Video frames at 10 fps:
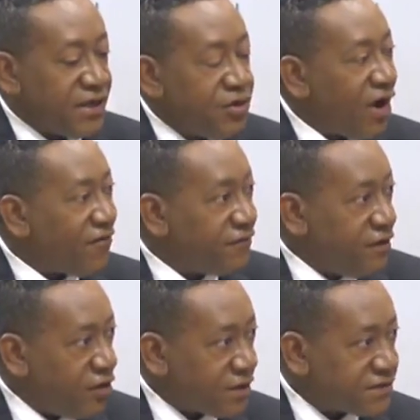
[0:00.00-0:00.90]
you have
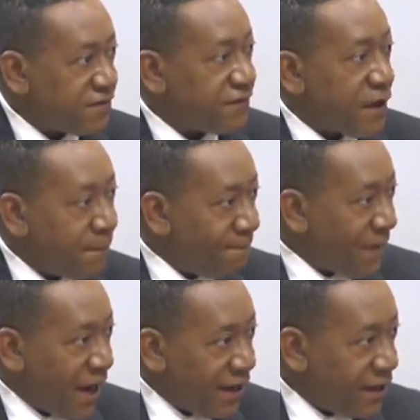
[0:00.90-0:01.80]
lots of
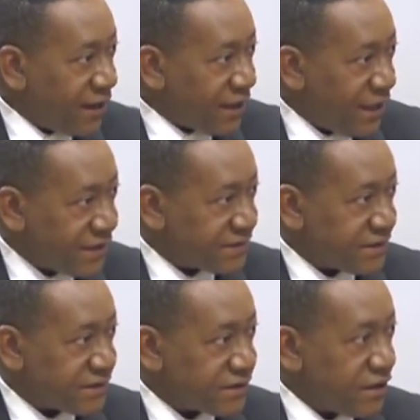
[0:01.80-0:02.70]
minor
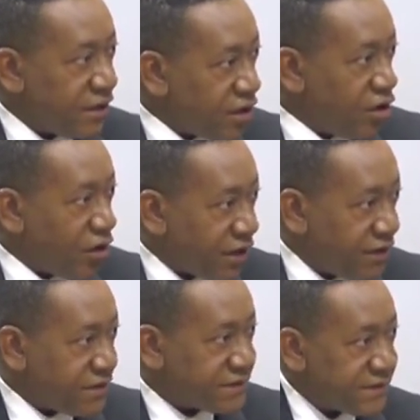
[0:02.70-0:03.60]
cases
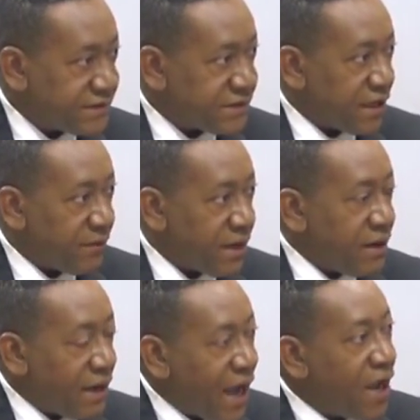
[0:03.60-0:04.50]
clogging the system,
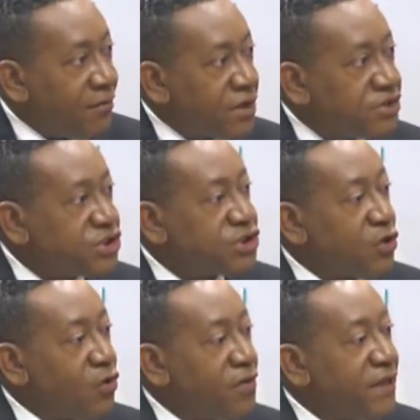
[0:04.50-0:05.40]
I am not
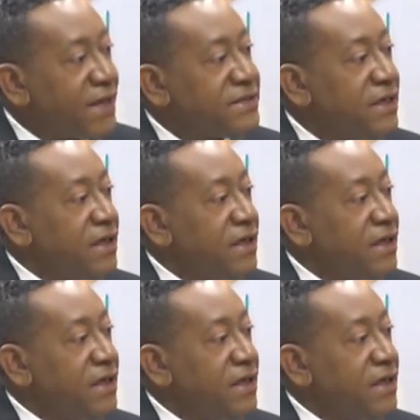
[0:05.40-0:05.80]
sure that